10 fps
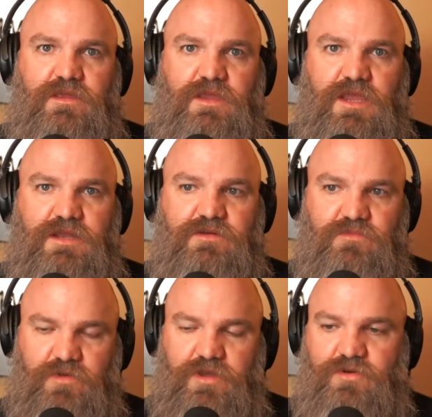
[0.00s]
And
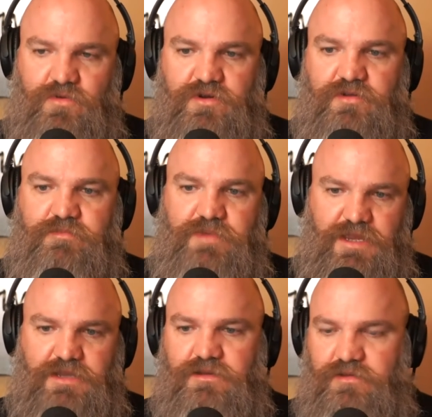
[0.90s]
in order
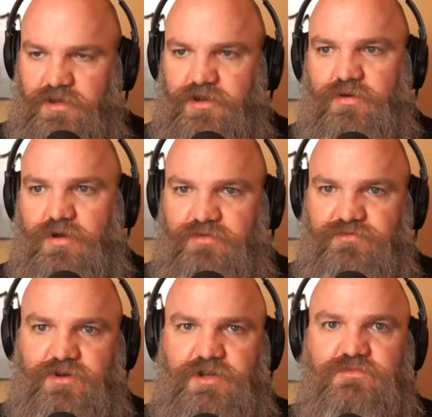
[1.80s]
to you know, our
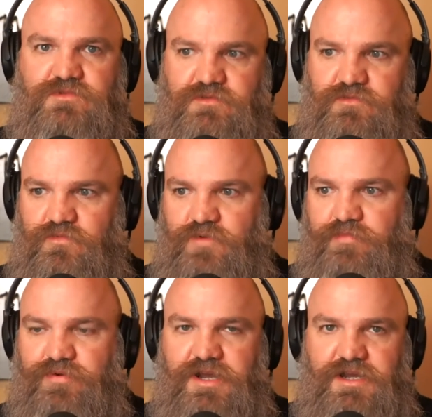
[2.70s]
freedoms we
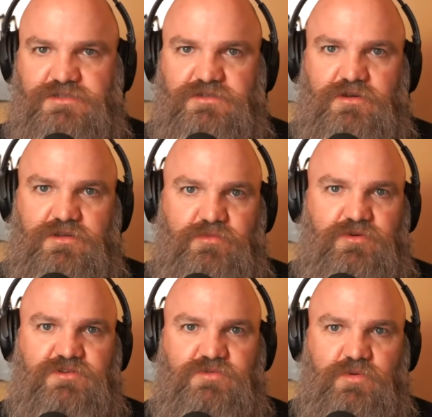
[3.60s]
prize, our
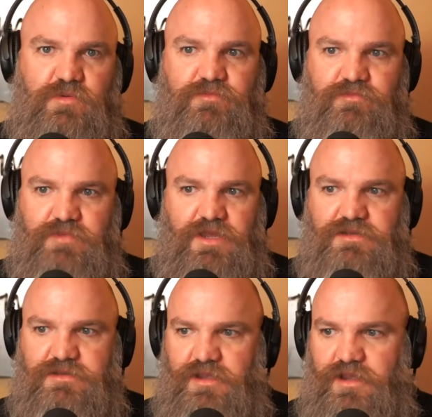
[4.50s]
liberties we will
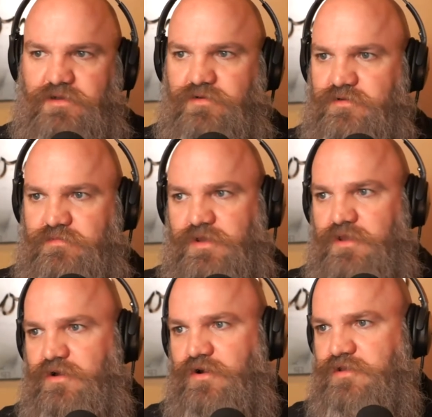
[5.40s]
maintain, or
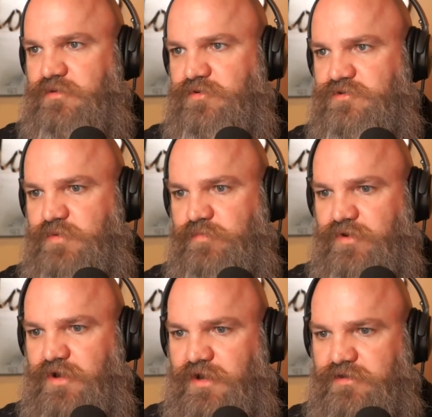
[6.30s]
our liberties we
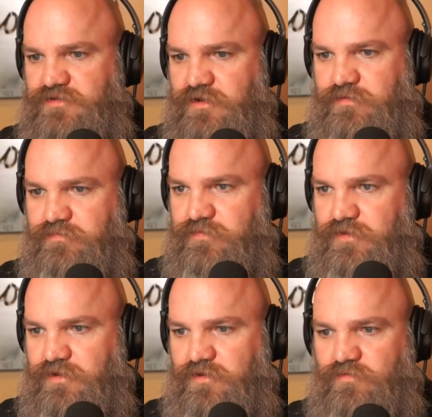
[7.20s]
prize, our
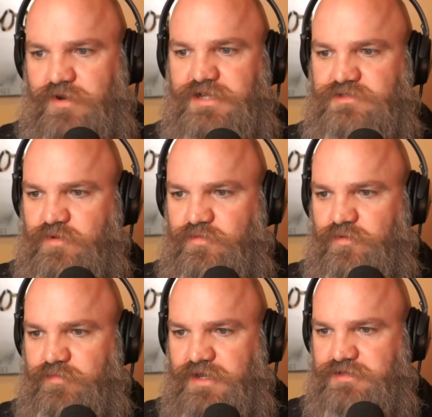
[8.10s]
rights we will
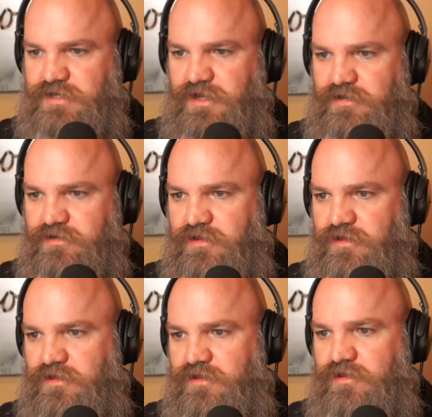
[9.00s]
maintain.
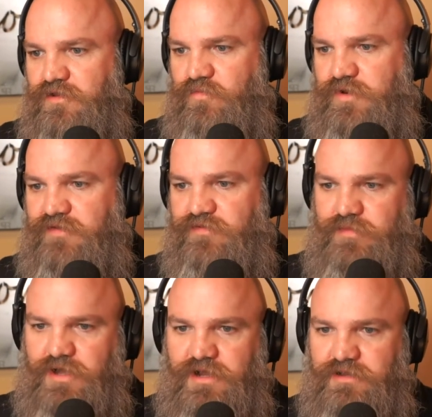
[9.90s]
We have
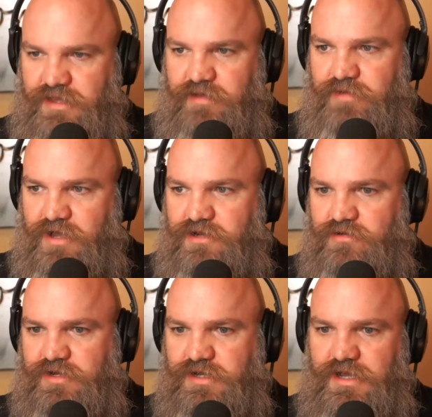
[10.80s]
that
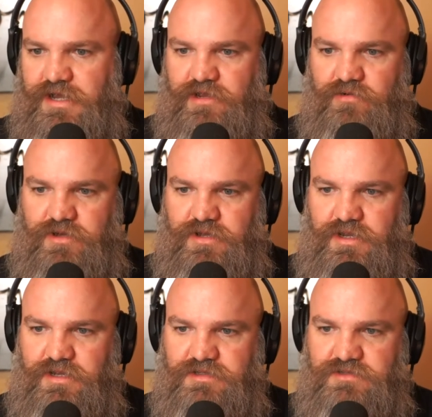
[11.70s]
motto in Iowa,
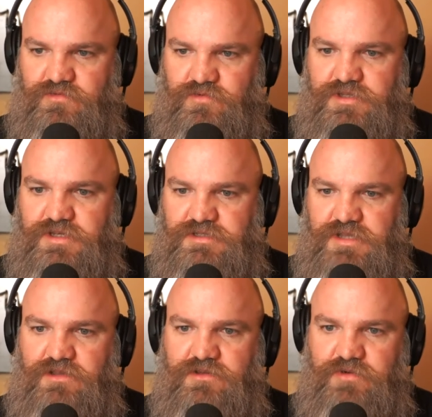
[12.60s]
and it's really a
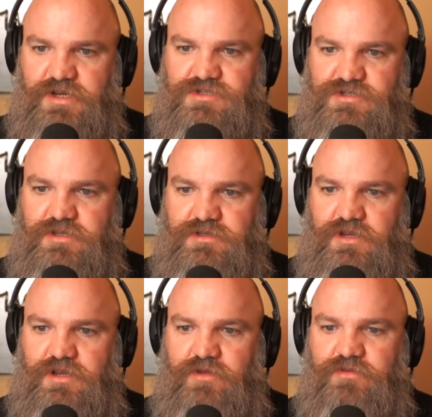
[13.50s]
declaration, you
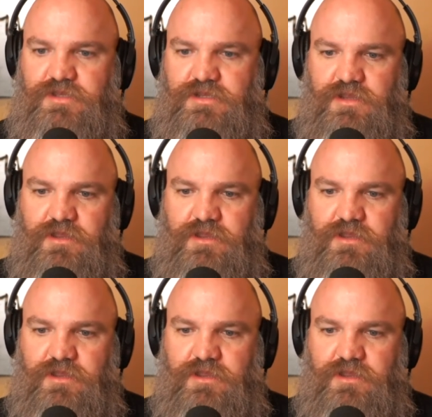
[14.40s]
know, that,